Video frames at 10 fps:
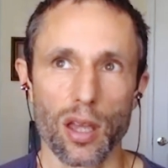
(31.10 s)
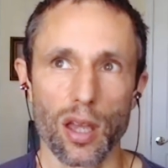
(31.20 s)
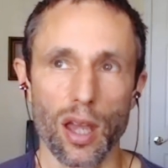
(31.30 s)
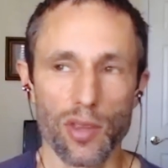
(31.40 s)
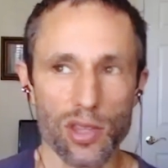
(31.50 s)

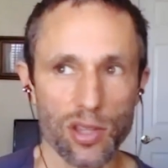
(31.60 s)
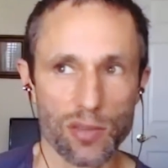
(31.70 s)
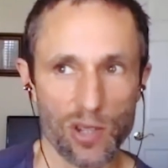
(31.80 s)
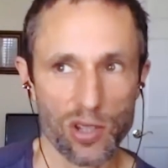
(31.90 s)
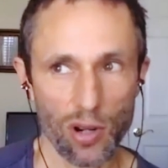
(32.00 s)
And this is
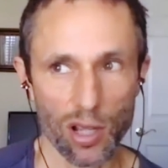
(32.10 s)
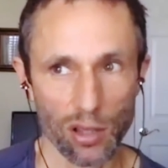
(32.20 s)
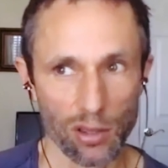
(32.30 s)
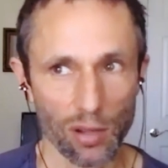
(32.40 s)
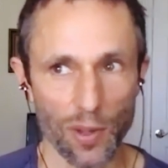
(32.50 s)
returning a
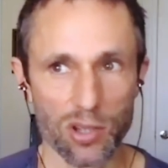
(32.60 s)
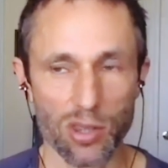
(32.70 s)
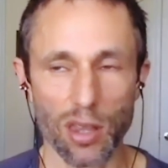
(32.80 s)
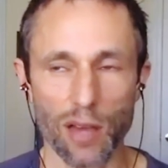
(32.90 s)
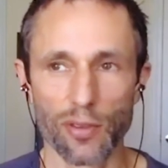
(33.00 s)
little bit to
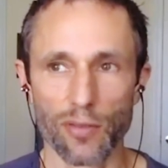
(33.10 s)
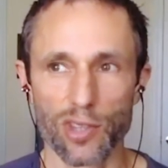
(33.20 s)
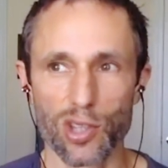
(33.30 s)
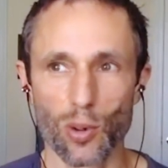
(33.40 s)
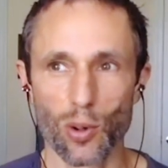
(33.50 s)
the level of
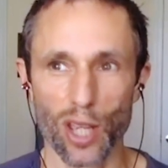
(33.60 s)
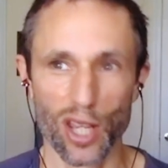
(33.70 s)
story.